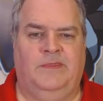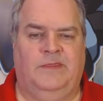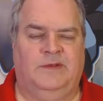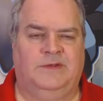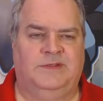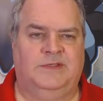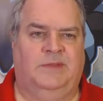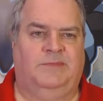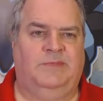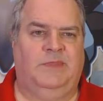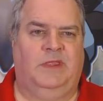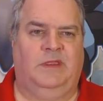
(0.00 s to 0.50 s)

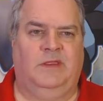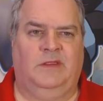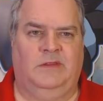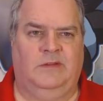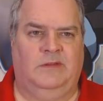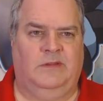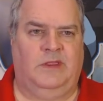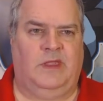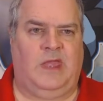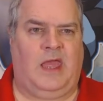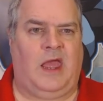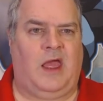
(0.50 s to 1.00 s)
there's
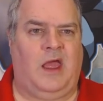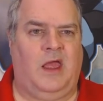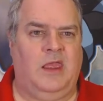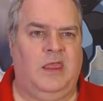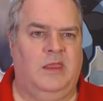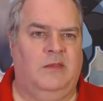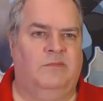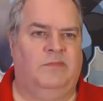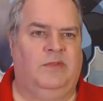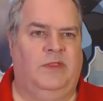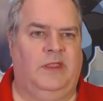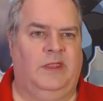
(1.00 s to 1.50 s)
something
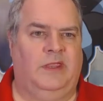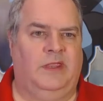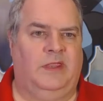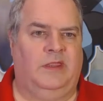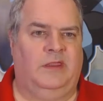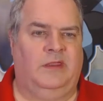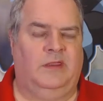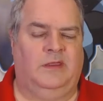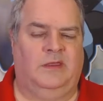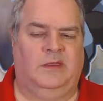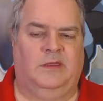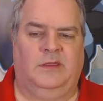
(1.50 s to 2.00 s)
in
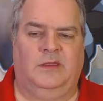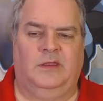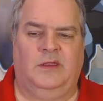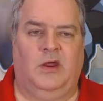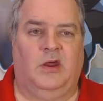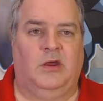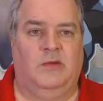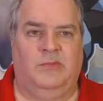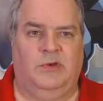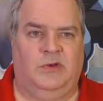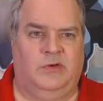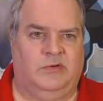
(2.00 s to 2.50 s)
play,
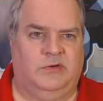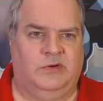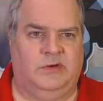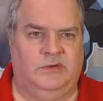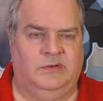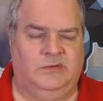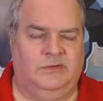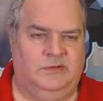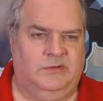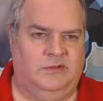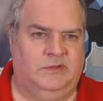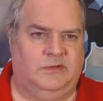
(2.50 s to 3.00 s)
Garbodor
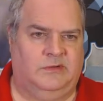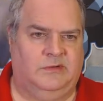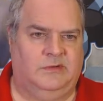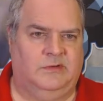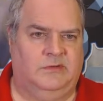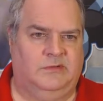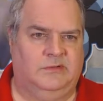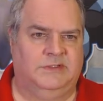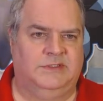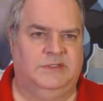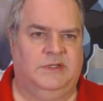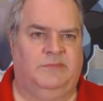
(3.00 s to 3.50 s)

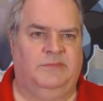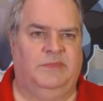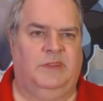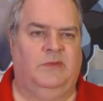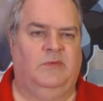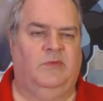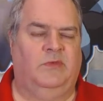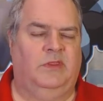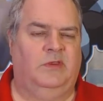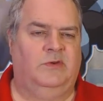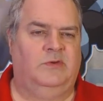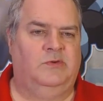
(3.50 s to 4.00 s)
or
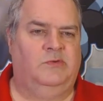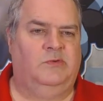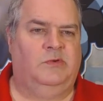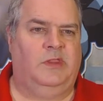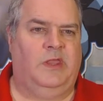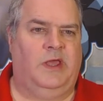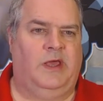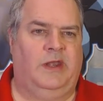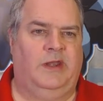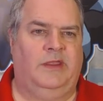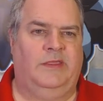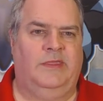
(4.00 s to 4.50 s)
something with a
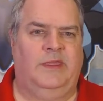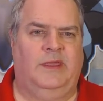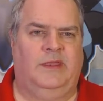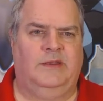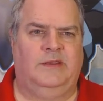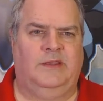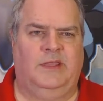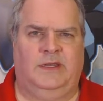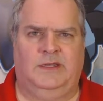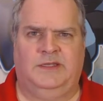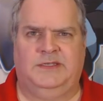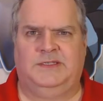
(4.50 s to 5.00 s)
tool on it
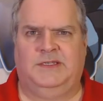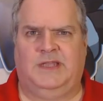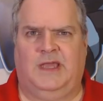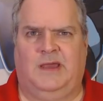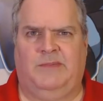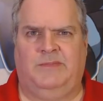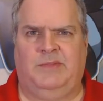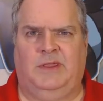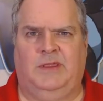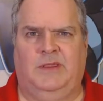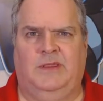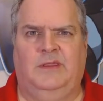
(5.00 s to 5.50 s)
that is
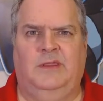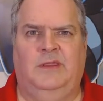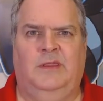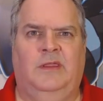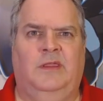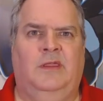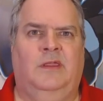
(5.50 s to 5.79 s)
stopping